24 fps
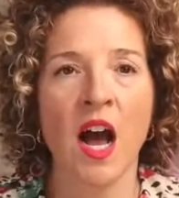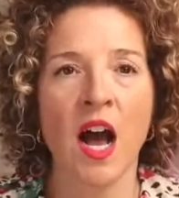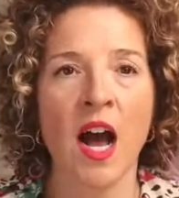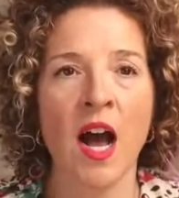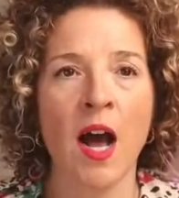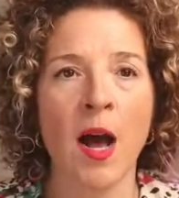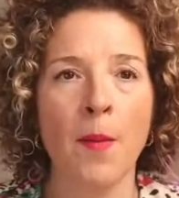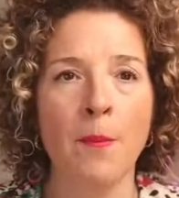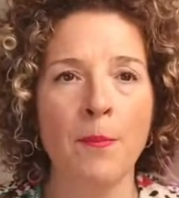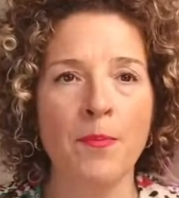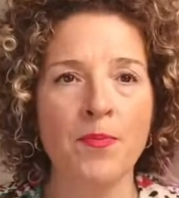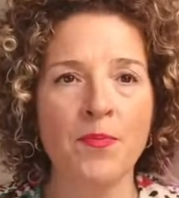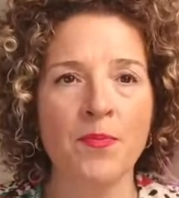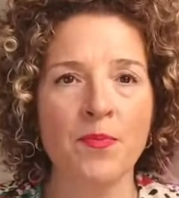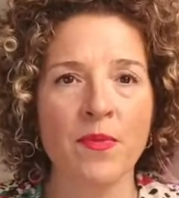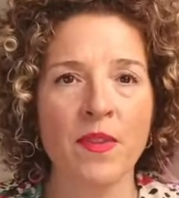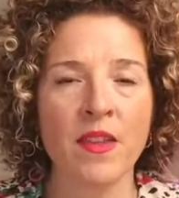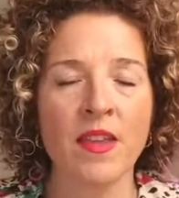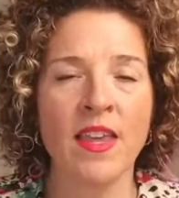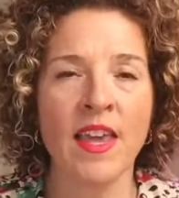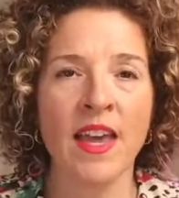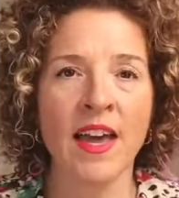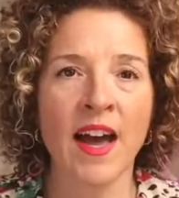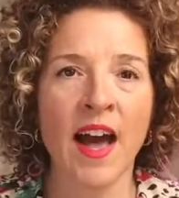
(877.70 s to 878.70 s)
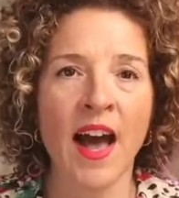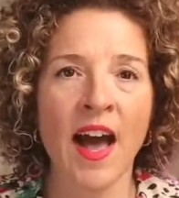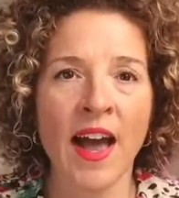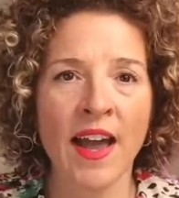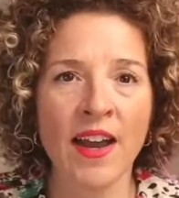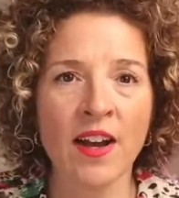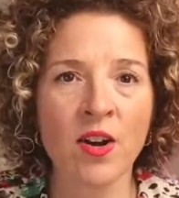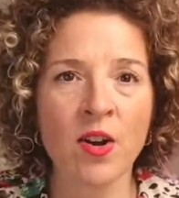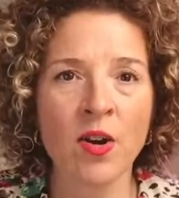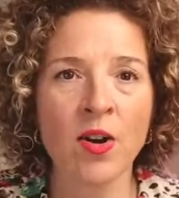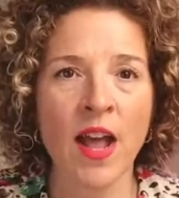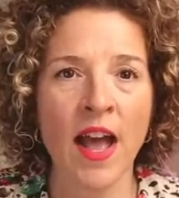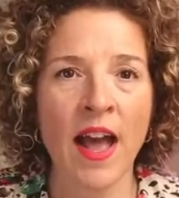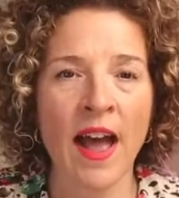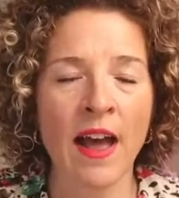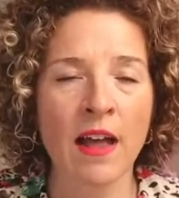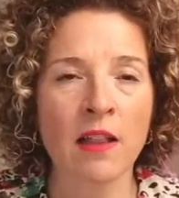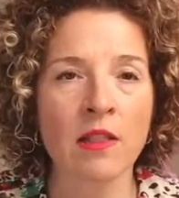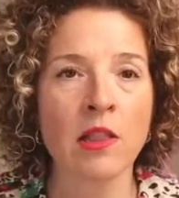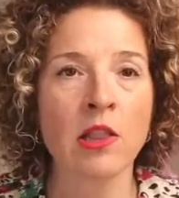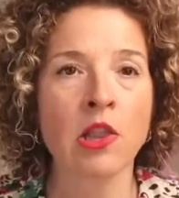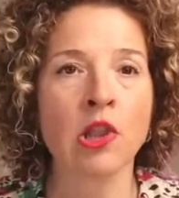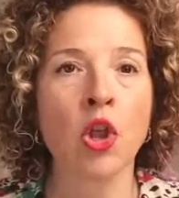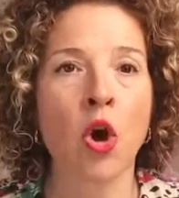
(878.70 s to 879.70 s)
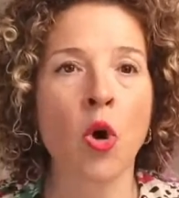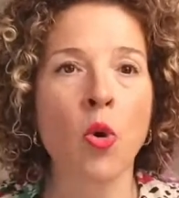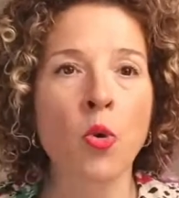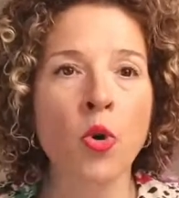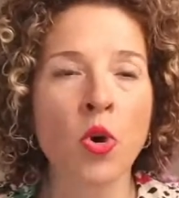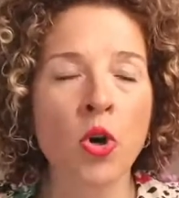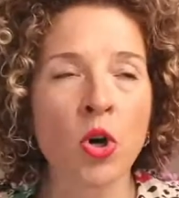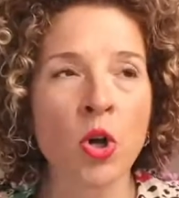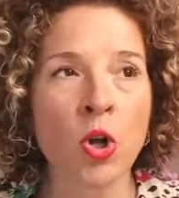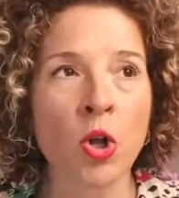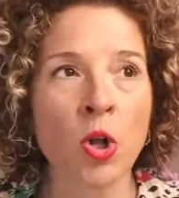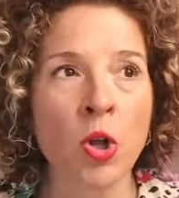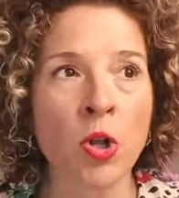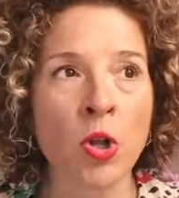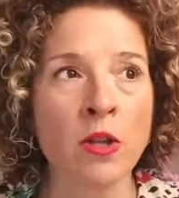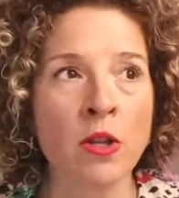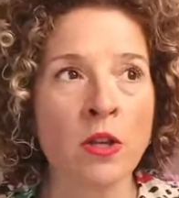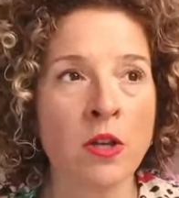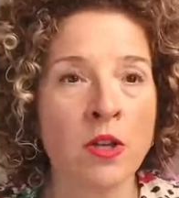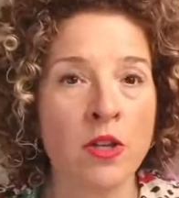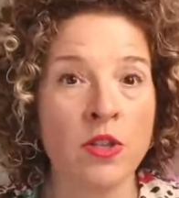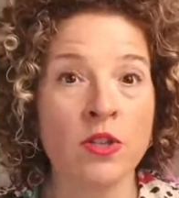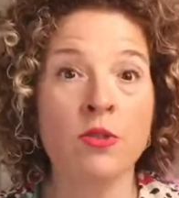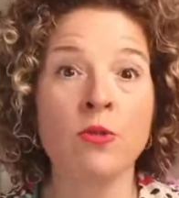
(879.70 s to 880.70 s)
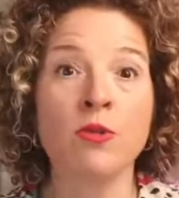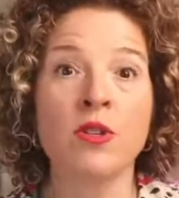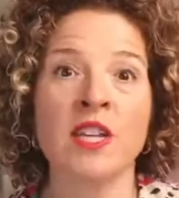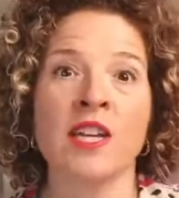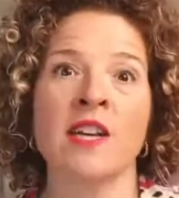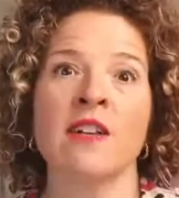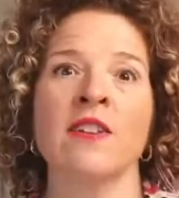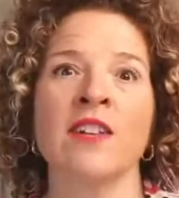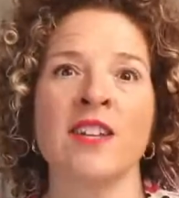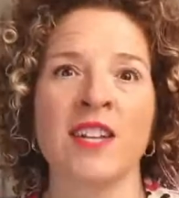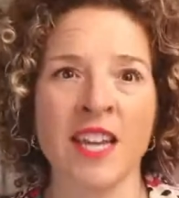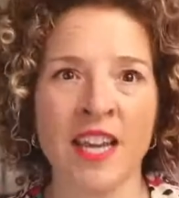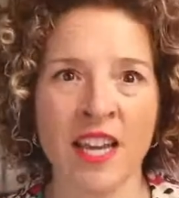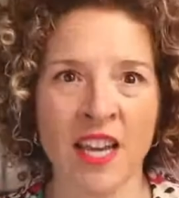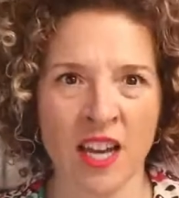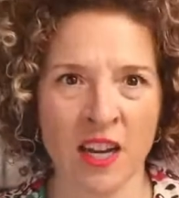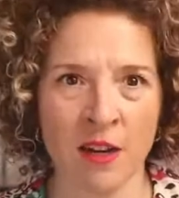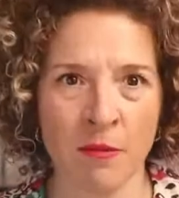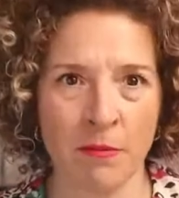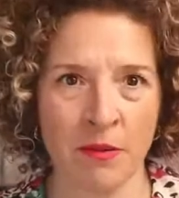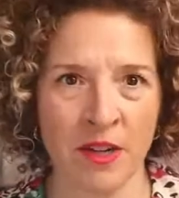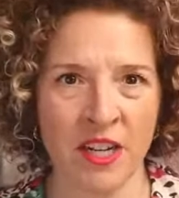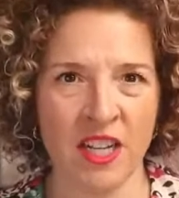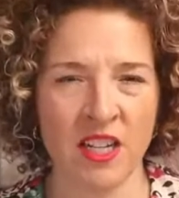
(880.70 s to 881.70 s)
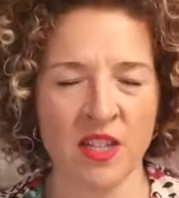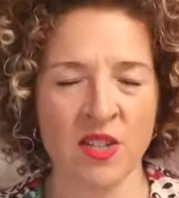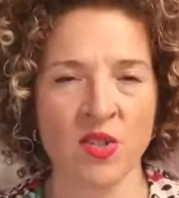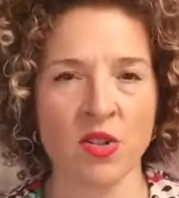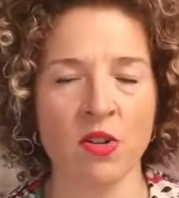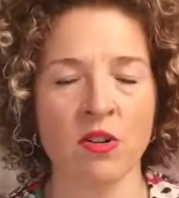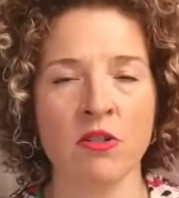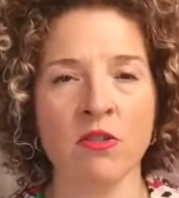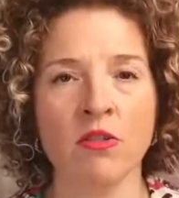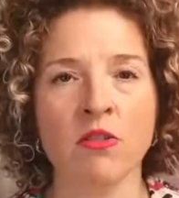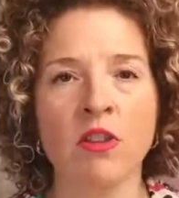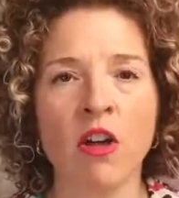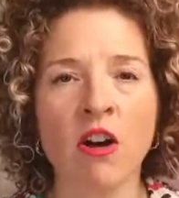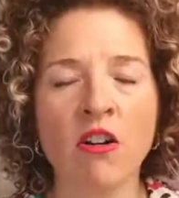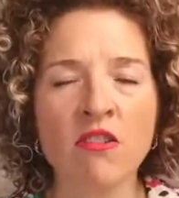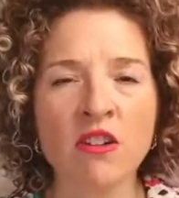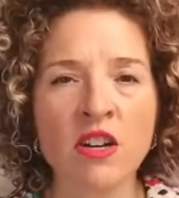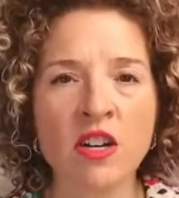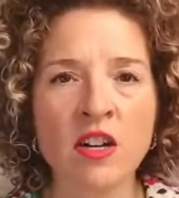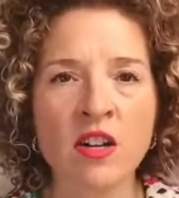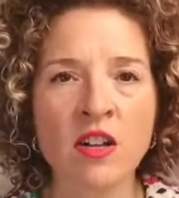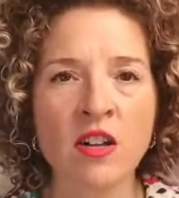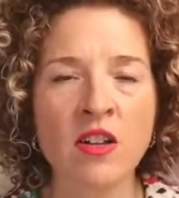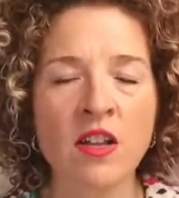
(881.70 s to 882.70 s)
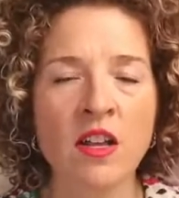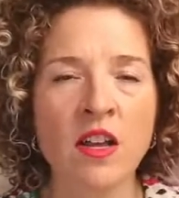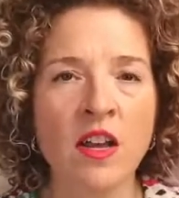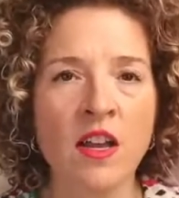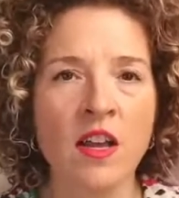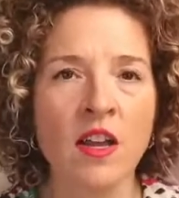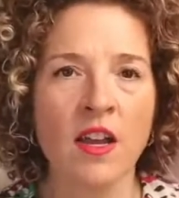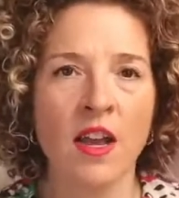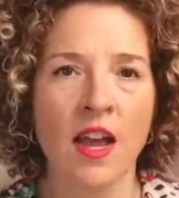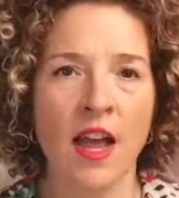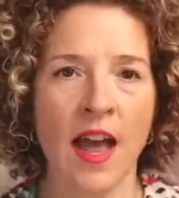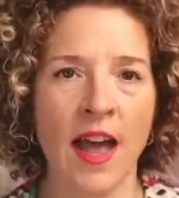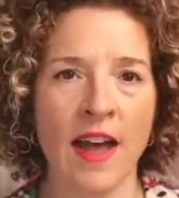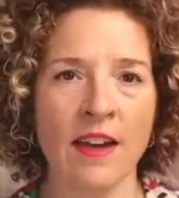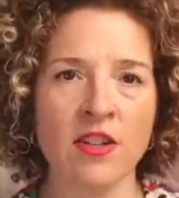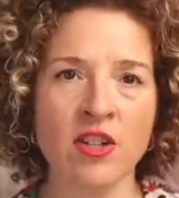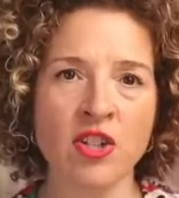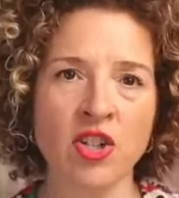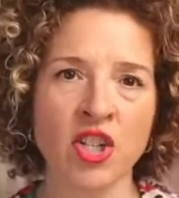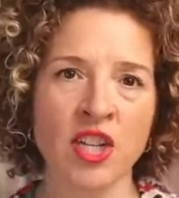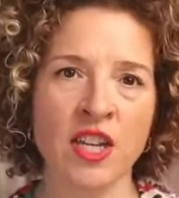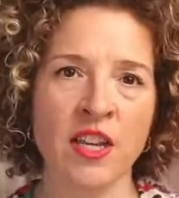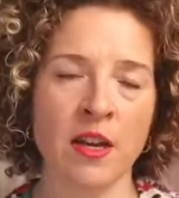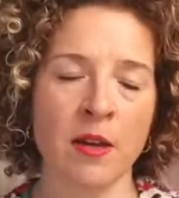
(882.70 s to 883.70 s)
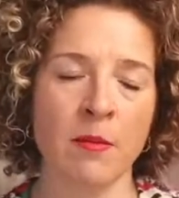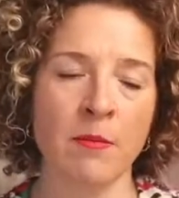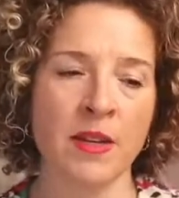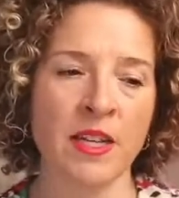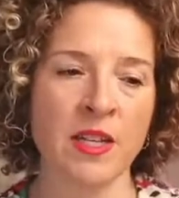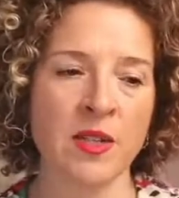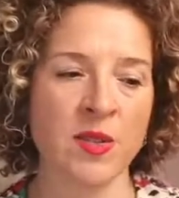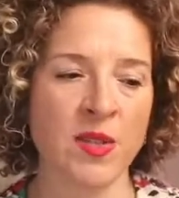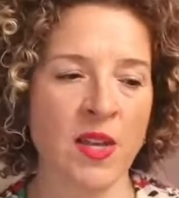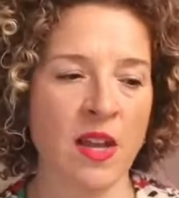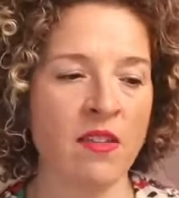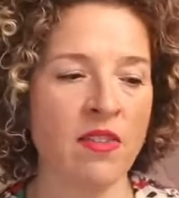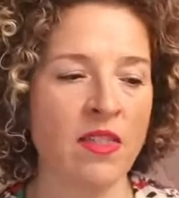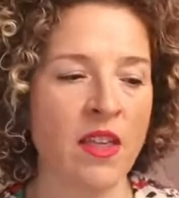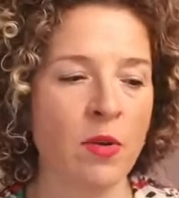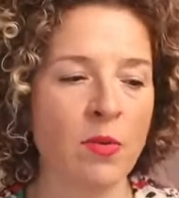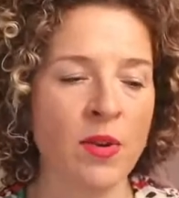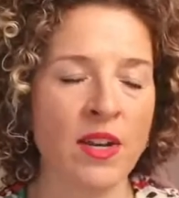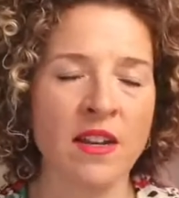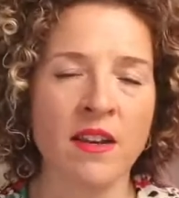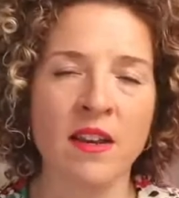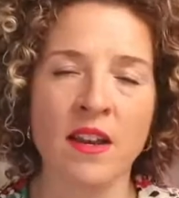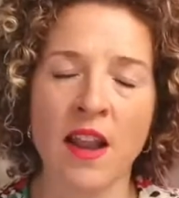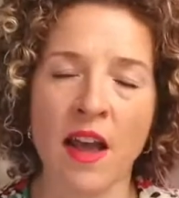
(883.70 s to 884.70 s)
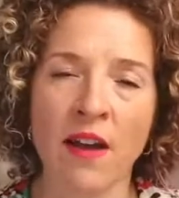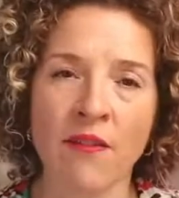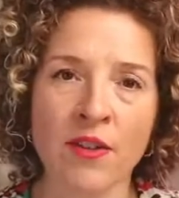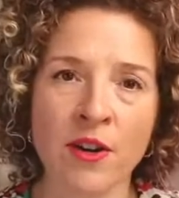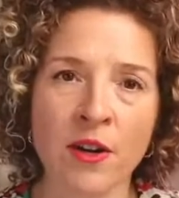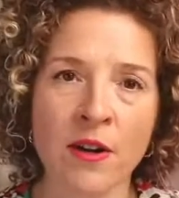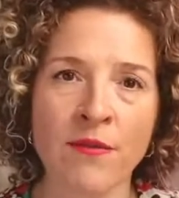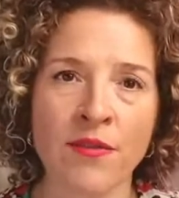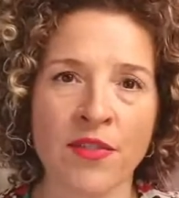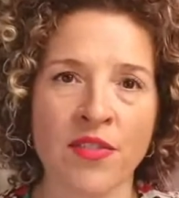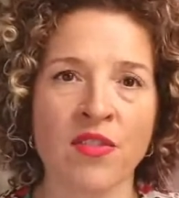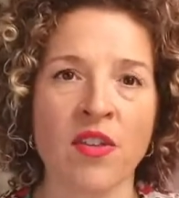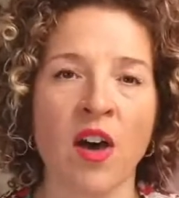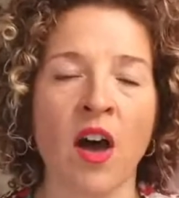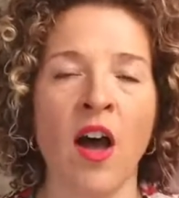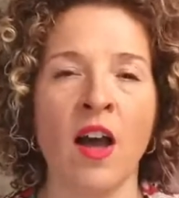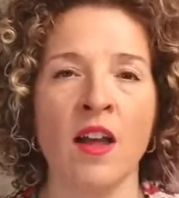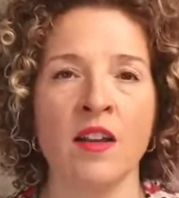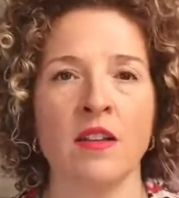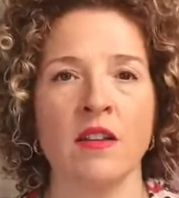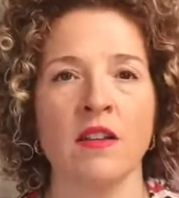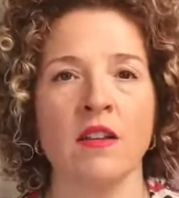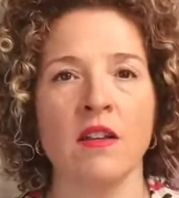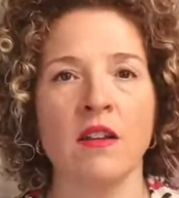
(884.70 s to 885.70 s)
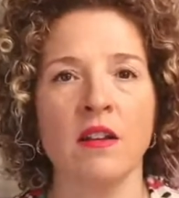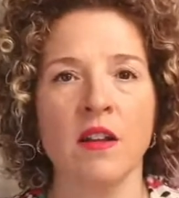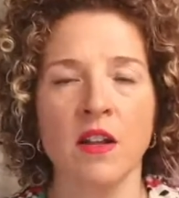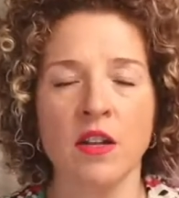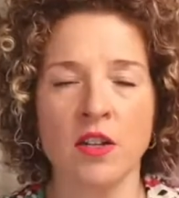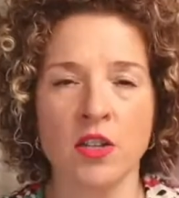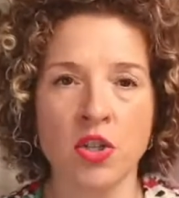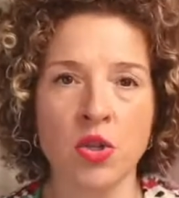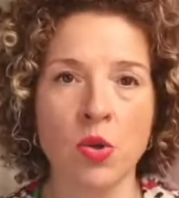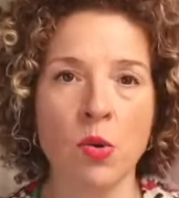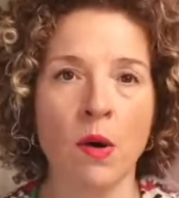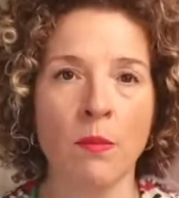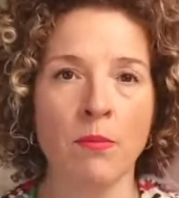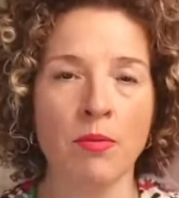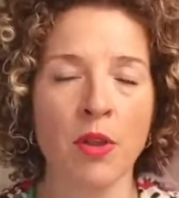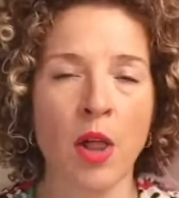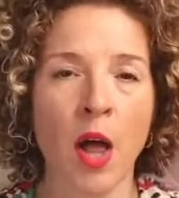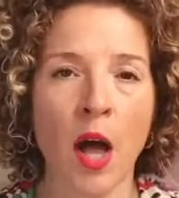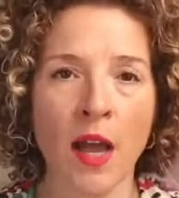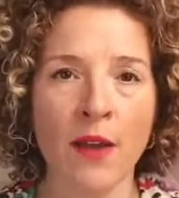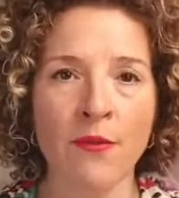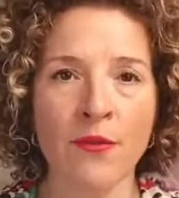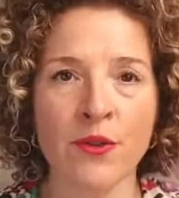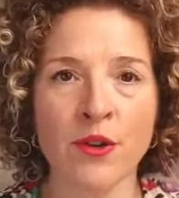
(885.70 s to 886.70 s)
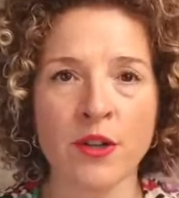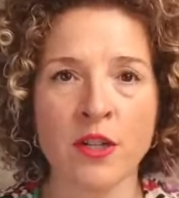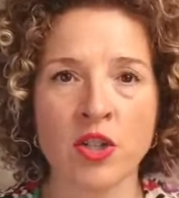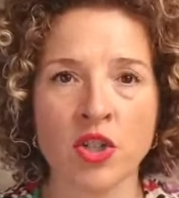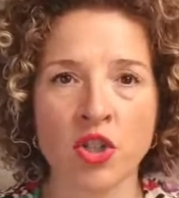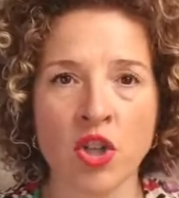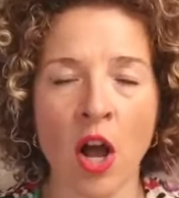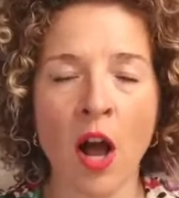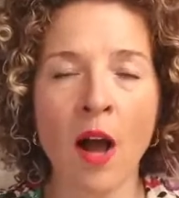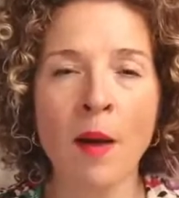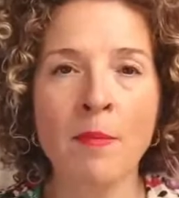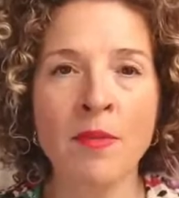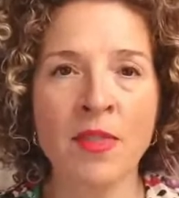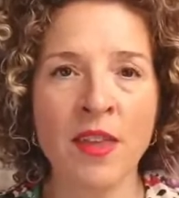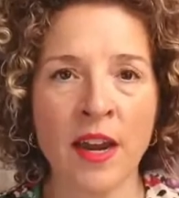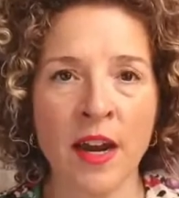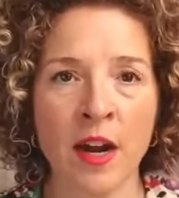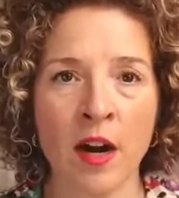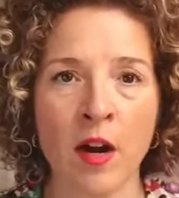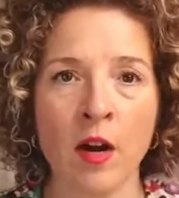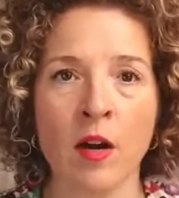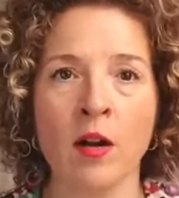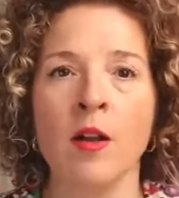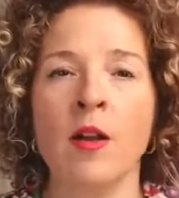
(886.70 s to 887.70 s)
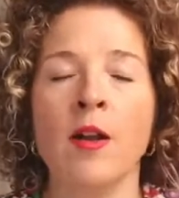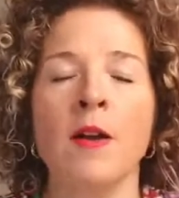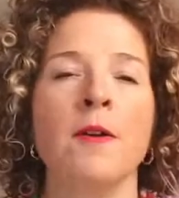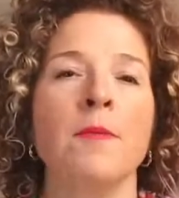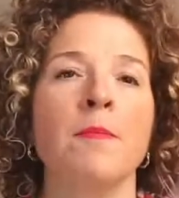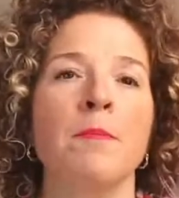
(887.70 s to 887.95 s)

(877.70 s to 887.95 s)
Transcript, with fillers: um, get hired at local utility companies or local energy companies, and they would never have thought to apply for a job there.